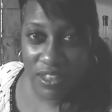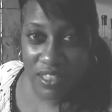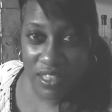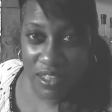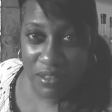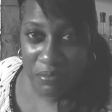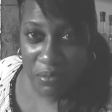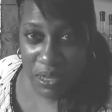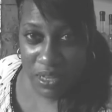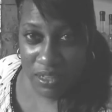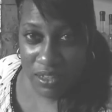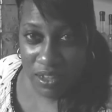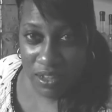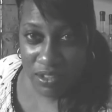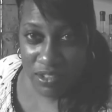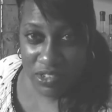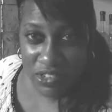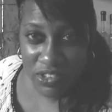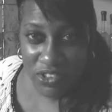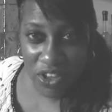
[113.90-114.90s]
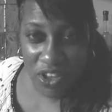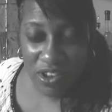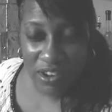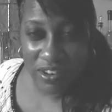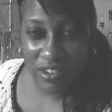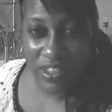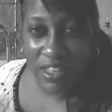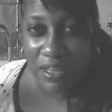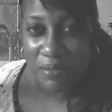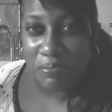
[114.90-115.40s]
I think my youngest
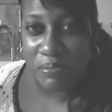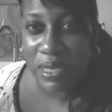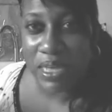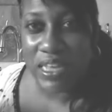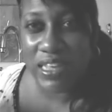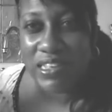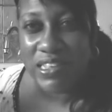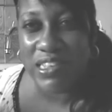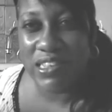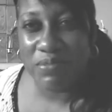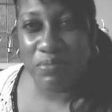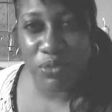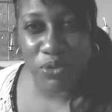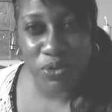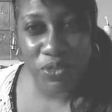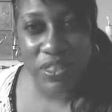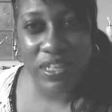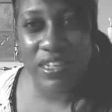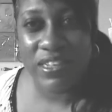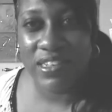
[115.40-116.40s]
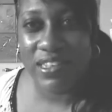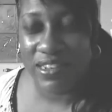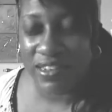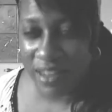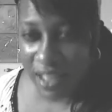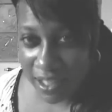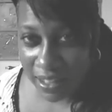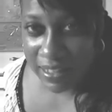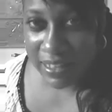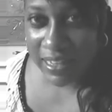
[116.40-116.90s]
daughter kept making smoothies and
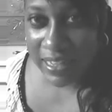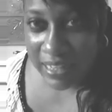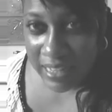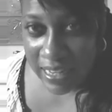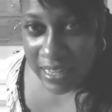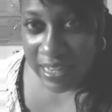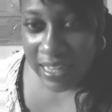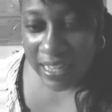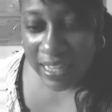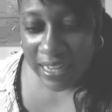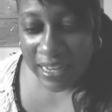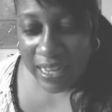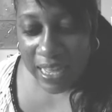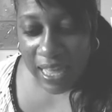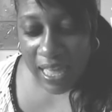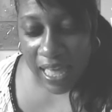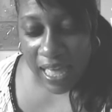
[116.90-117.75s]
not cleaning it,